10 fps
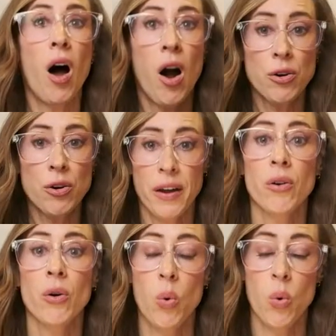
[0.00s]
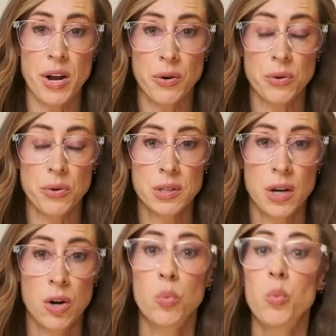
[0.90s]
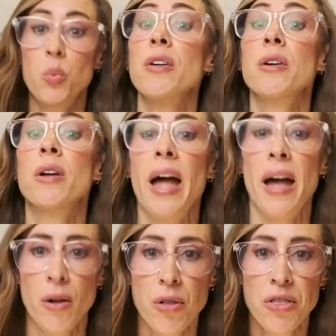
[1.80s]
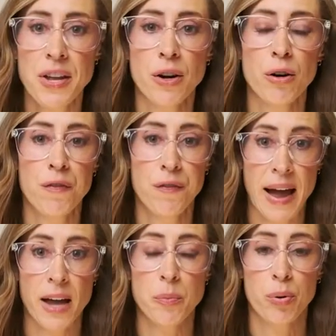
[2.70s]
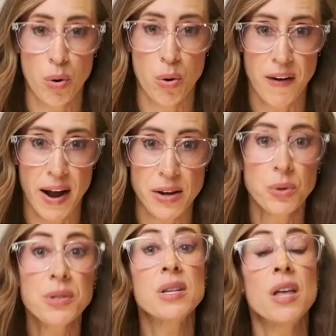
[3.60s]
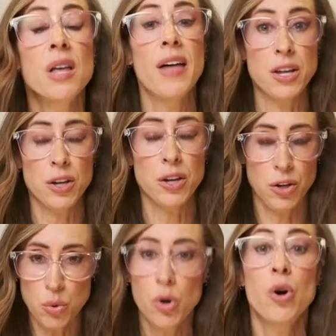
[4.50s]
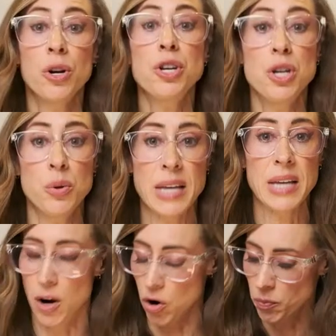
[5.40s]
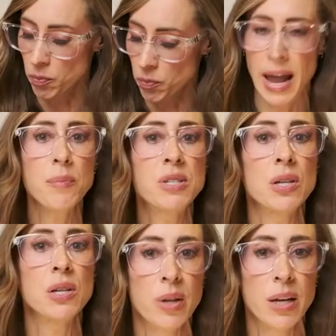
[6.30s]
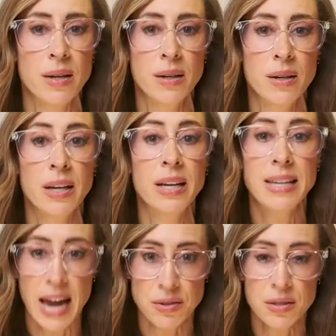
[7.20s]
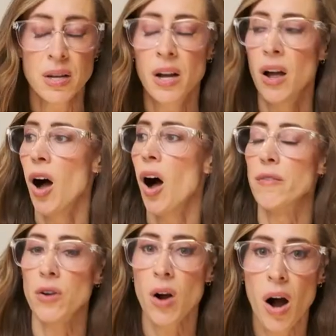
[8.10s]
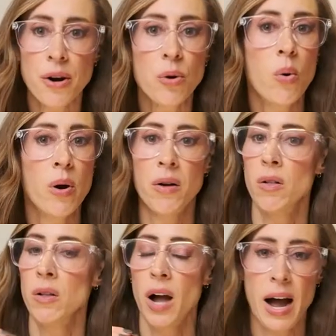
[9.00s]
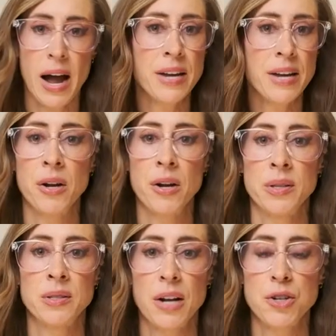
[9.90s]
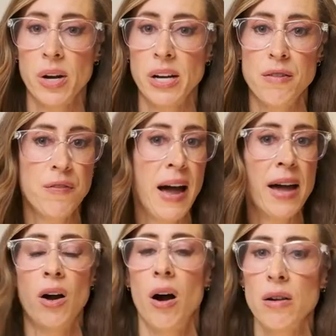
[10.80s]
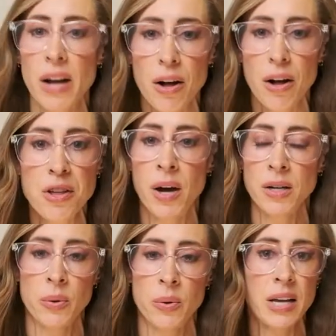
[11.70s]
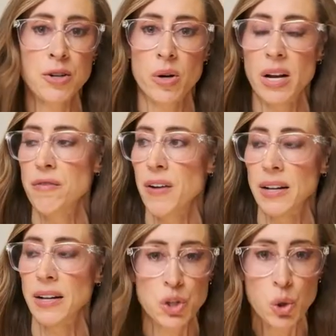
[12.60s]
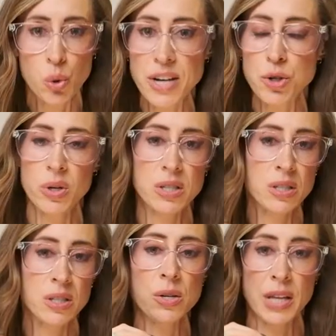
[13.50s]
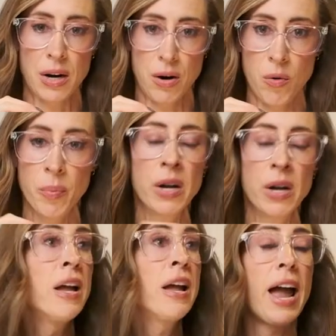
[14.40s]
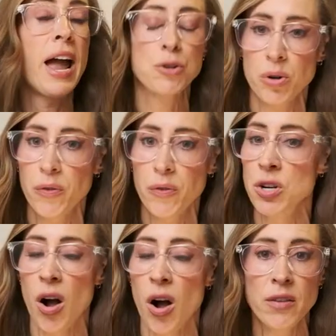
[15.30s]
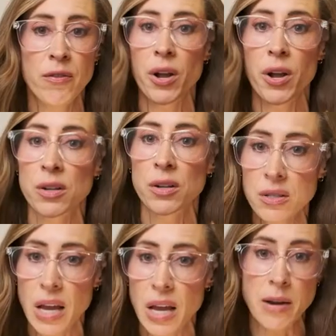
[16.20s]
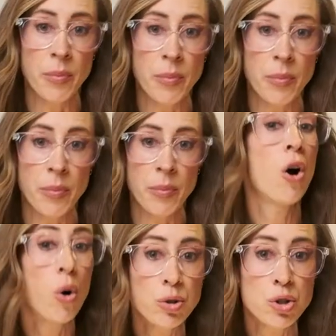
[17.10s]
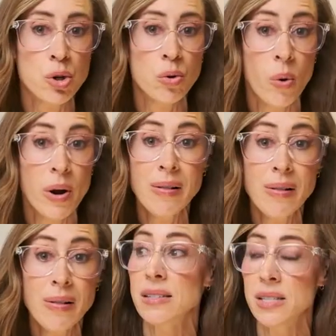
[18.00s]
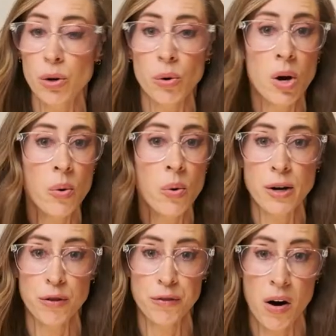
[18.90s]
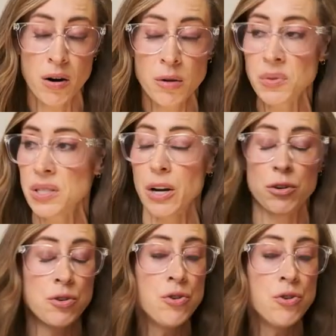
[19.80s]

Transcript: Are there oils with healthier fat profiles that you could use at home? Absolutely. Yes avocado oil, high in monounsaturated fat, heart healthy monounsaturated fats. It's a great choice to use at home. Extra virgin olive oil, same. Cultured oil, like Zero Acre Farms, their